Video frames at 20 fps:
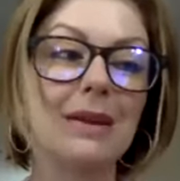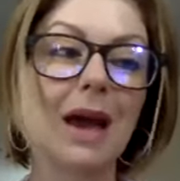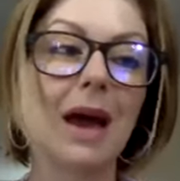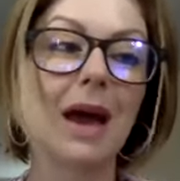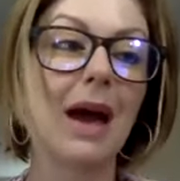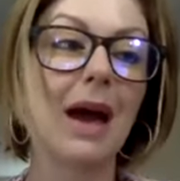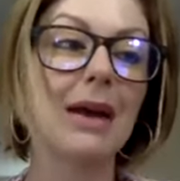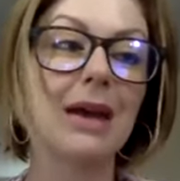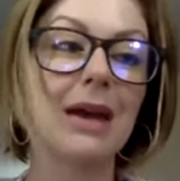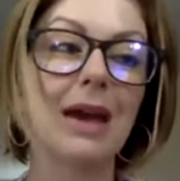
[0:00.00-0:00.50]

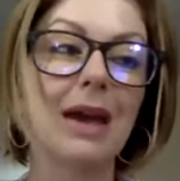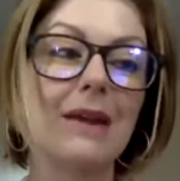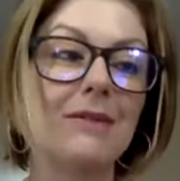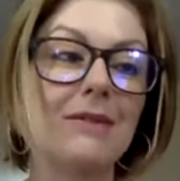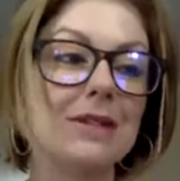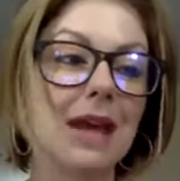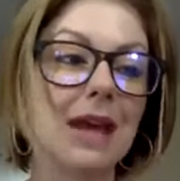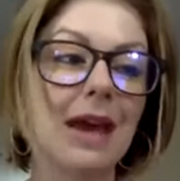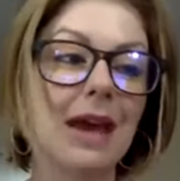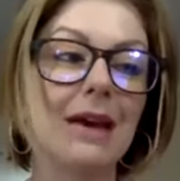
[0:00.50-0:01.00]
I can't even
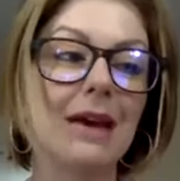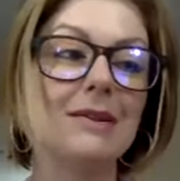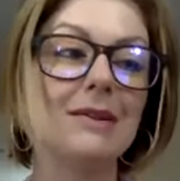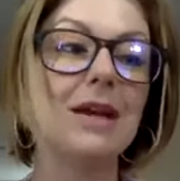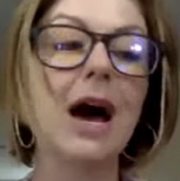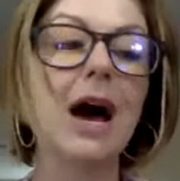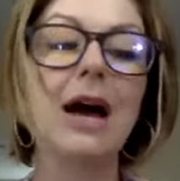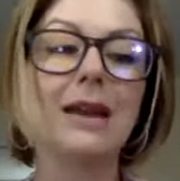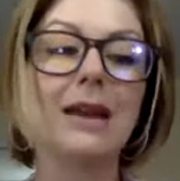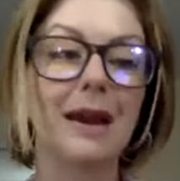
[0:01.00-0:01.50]
say it.
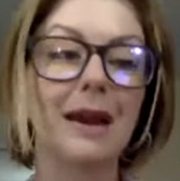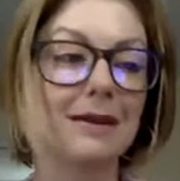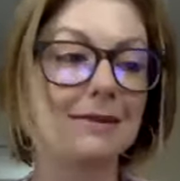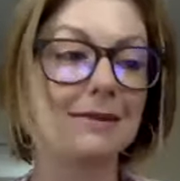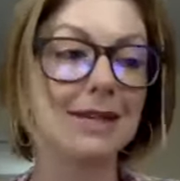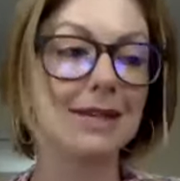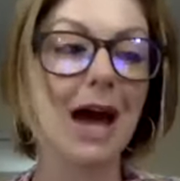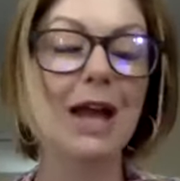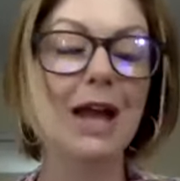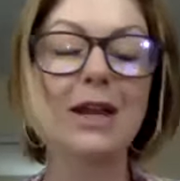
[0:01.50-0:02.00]
Tanya
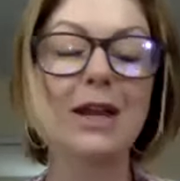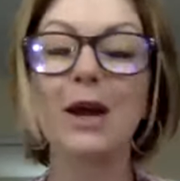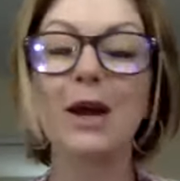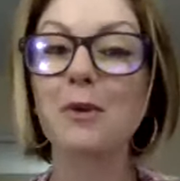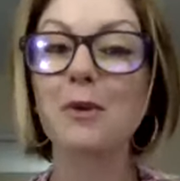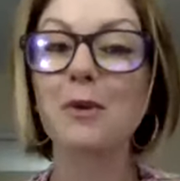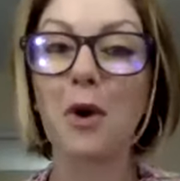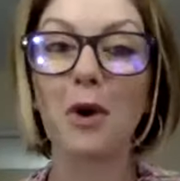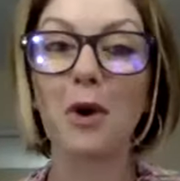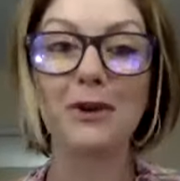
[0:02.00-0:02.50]

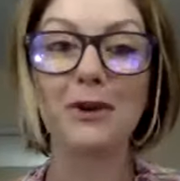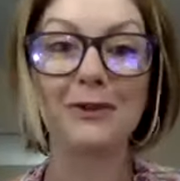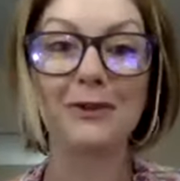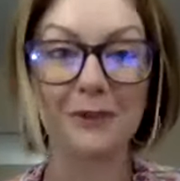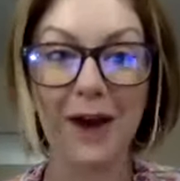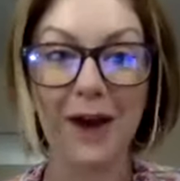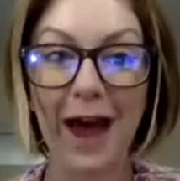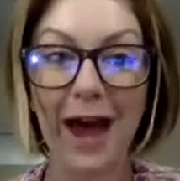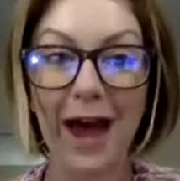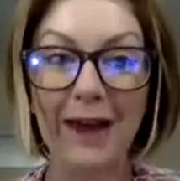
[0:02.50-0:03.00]
enrolled
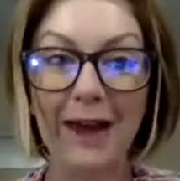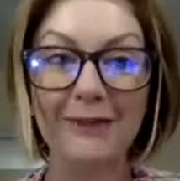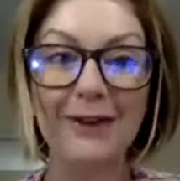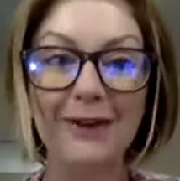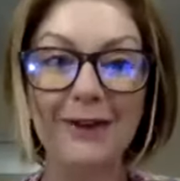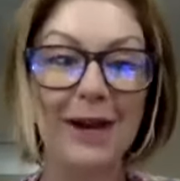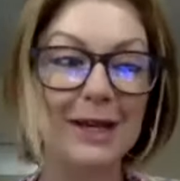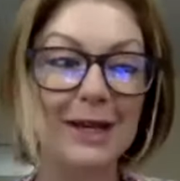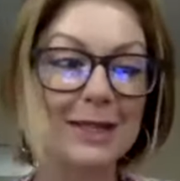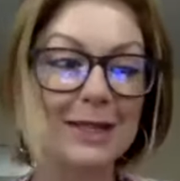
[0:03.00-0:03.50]
5
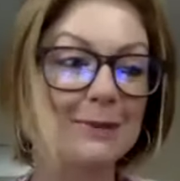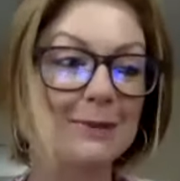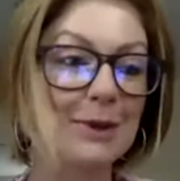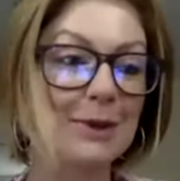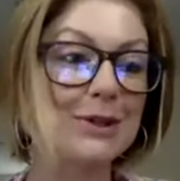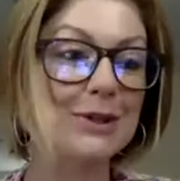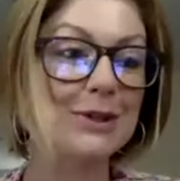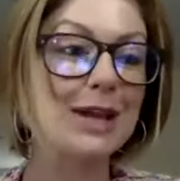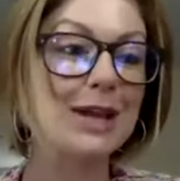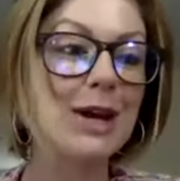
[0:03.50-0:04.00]
customers,